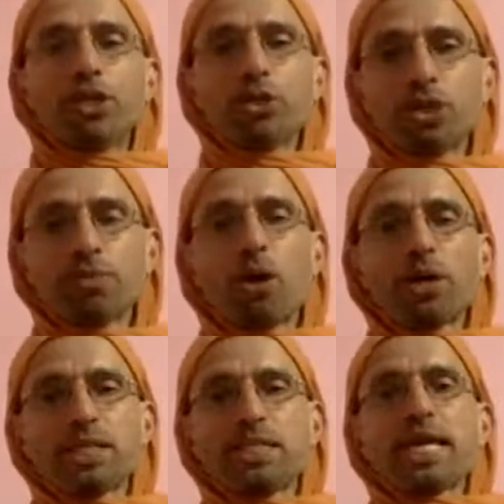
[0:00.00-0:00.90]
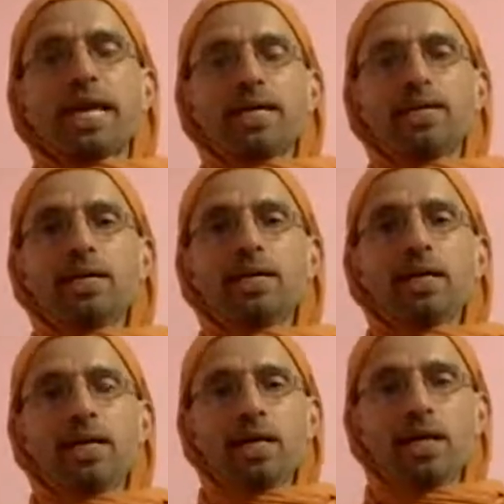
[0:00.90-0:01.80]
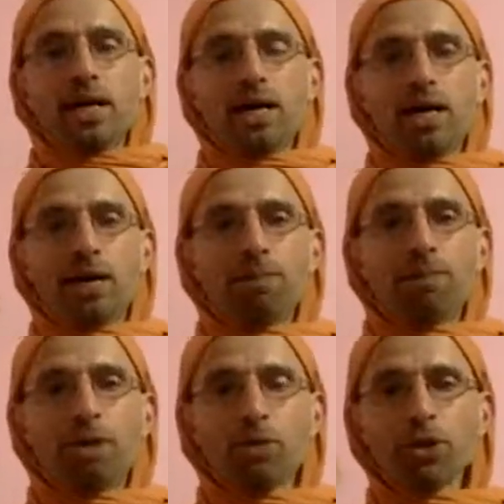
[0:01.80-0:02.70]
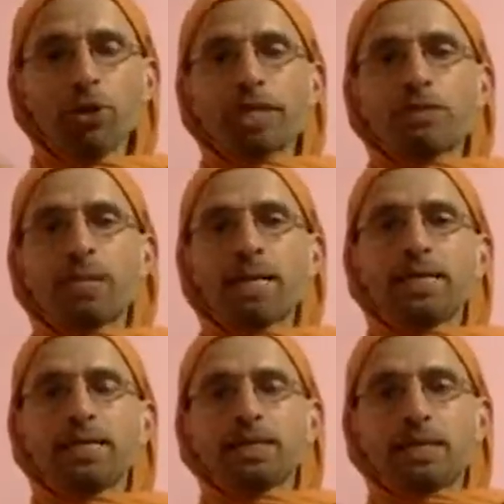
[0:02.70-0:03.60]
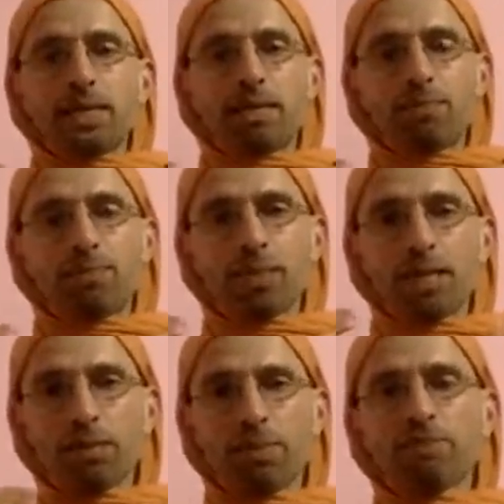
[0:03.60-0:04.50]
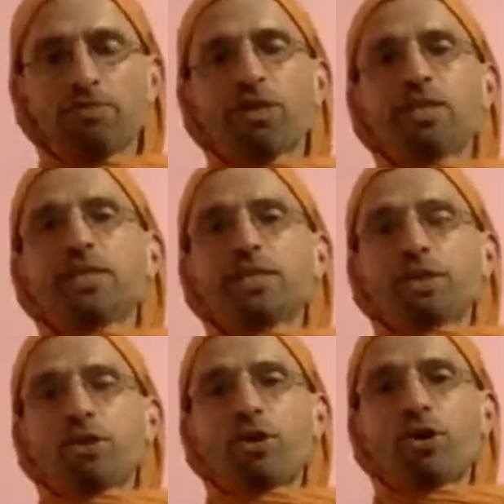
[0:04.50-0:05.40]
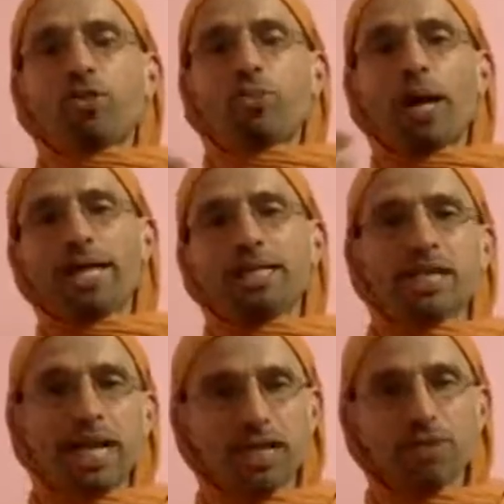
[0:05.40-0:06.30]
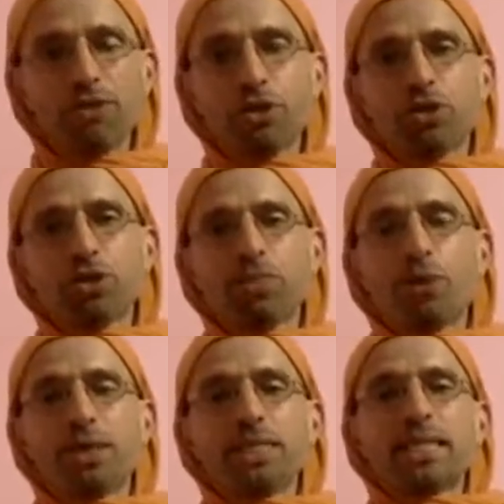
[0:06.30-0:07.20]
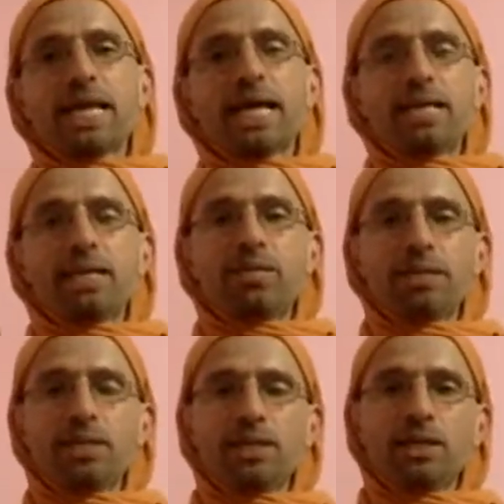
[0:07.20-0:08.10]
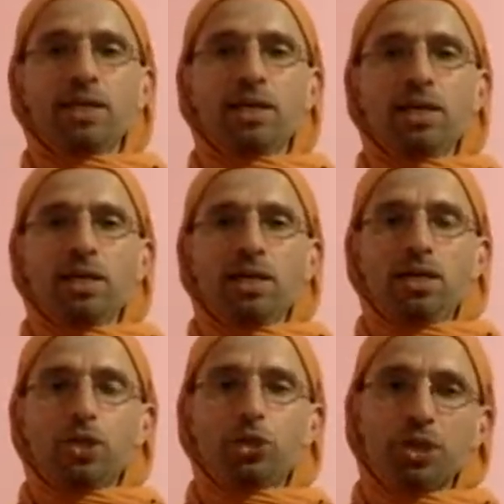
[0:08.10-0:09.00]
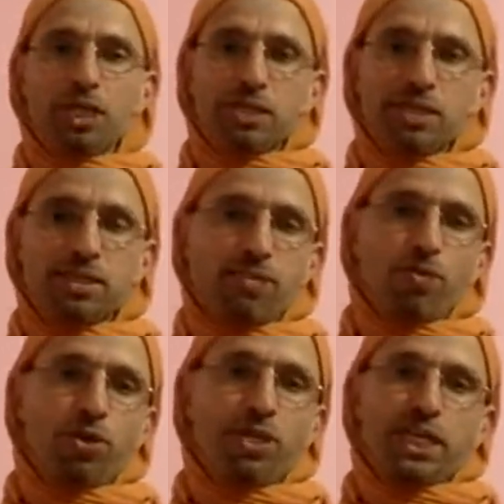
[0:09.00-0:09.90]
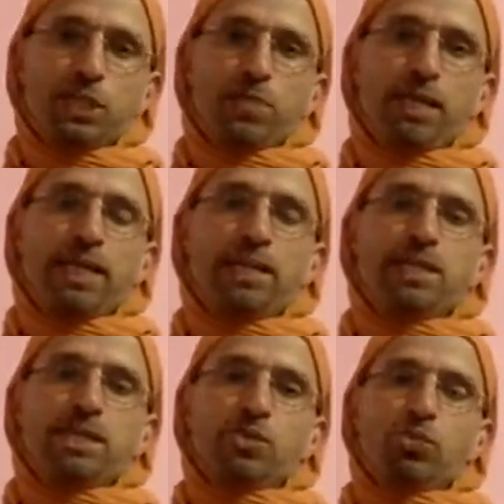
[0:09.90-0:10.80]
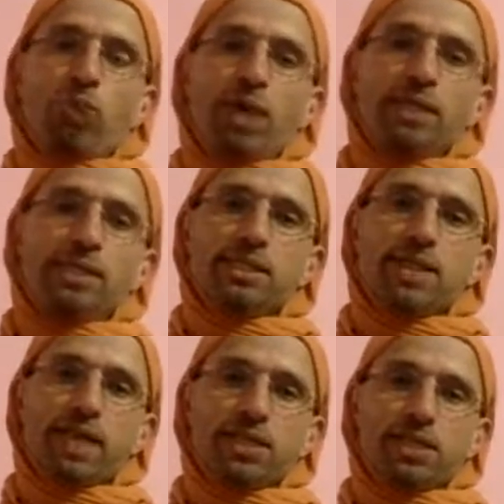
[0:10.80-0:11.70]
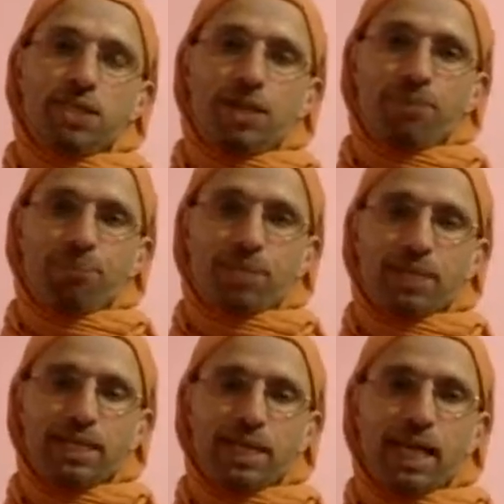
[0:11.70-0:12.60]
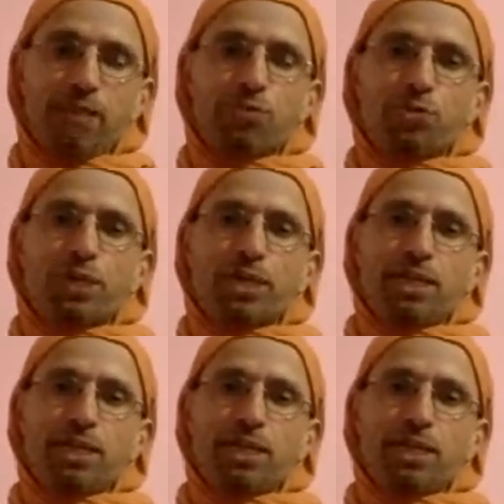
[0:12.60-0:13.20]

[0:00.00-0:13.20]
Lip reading: do the body scan, I want to explain a little bit further on why exactly we do the body scan. I mean, the two reasons I've already explained is one is that it helps with